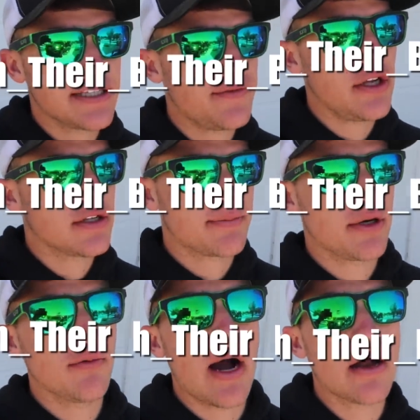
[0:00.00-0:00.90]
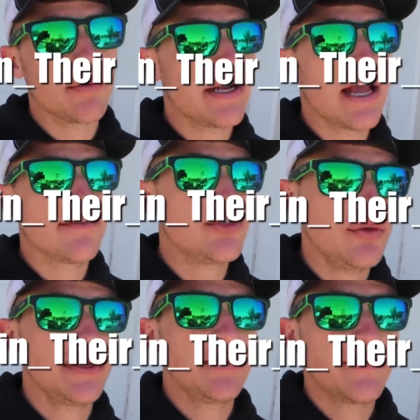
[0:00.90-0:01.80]
This video is pretty wild. We didn't have
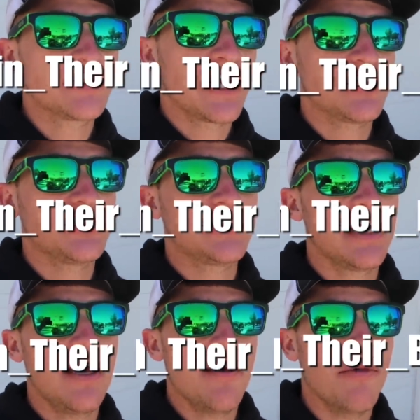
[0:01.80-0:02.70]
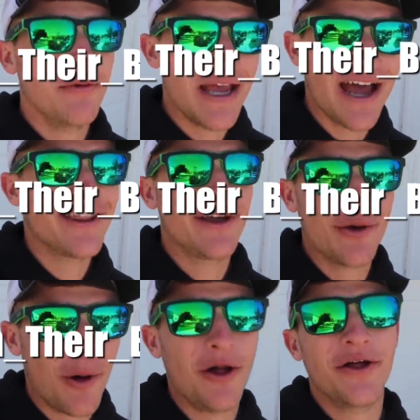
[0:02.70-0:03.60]
too many fish catches, but we had the
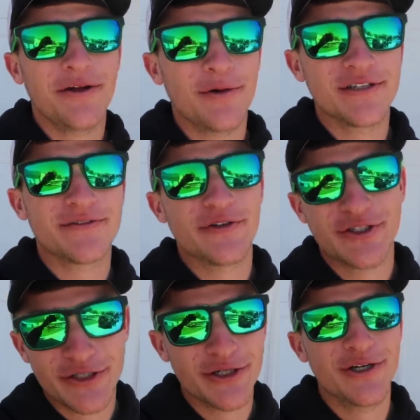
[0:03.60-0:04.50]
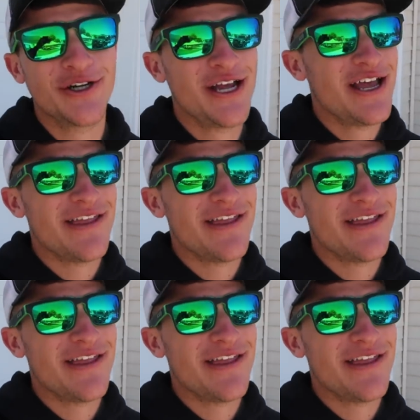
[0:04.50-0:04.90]
quality ones for sure.